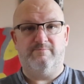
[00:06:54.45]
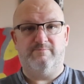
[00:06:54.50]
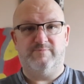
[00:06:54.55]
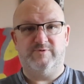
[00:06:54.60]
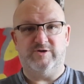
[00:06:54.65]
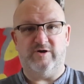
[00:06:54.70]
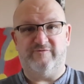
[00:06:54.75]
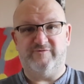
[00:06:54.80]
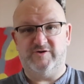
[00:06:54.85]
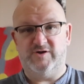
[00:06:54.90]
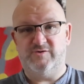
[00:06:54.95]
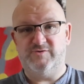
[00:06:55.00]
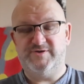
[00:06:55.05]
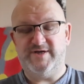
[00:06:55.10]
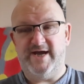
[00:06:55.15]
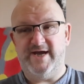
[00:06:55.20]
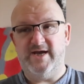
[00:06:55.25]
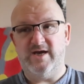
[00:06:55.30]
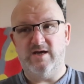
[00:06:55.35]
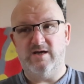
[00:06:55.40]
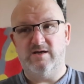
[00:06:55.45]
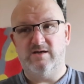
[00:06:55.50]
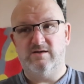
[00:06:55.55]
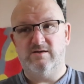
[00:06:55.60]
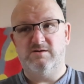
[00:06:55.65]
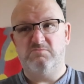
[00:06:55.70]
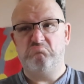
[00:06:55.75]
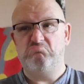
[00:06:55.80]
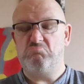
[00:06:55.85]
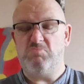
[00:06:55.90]
Shrove Tuesday.
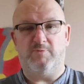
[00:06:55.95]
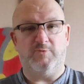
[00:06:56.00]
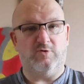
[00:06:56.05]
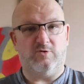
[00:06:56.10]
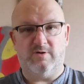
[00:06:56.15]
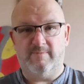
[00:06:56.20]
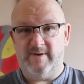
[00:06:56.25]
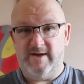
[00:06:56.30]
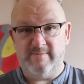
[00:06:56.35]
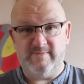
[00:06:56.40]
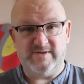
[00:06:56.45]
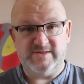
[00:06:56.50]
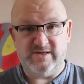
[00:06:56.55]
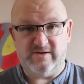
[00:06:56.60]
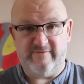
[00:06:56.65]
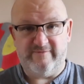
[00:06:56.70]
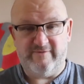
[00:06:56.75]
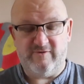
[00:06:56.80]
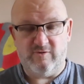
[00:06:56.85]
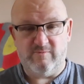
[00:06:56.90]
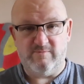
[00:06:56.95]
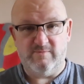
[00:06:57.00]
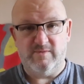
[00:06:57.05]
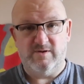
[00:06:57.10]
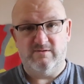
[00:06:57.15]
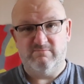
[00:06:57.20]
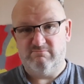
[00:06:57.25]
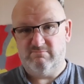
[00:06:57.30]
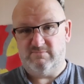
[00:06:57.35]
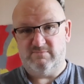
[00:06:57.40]
I'm not gonna beat myself up.
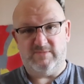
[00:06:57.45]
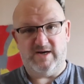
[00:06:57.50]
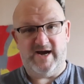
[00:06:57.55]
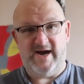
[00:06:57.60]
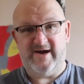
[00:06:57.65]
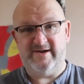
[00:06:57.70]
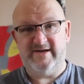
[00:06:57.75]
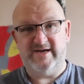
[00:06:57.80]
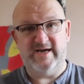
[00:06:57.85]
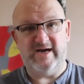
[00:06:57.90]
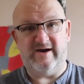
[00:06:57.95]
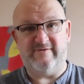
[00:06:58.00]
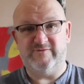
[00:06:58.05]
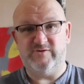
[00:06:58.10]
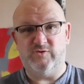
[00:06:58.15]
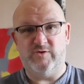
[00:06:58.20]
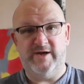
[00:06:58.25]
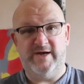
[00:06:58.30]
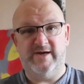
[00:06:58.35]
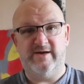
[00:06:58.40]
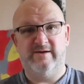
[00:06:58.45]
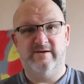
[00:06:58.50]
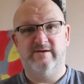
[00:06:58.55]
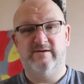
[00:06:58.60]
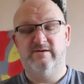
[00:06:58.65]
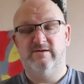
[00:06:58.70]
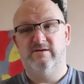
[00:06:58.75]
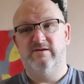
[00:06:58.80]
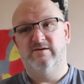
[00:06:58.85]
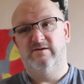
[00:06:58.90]
I had it, I've done it,
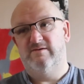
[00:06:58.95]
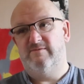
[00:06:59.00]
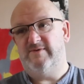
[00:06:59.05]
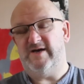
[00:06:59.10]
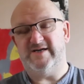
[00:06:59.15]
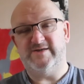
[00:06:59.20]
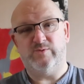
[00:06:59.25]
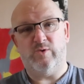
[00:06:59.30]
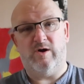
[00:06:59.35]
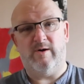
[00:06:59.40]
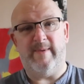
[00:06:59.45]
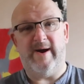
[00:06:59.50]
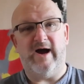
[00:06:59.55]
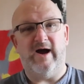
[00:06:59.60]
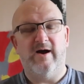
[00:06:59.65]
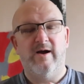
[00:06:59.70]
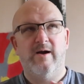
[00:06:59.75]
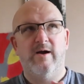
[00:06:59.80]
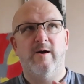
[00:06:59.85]
that's where I'm at.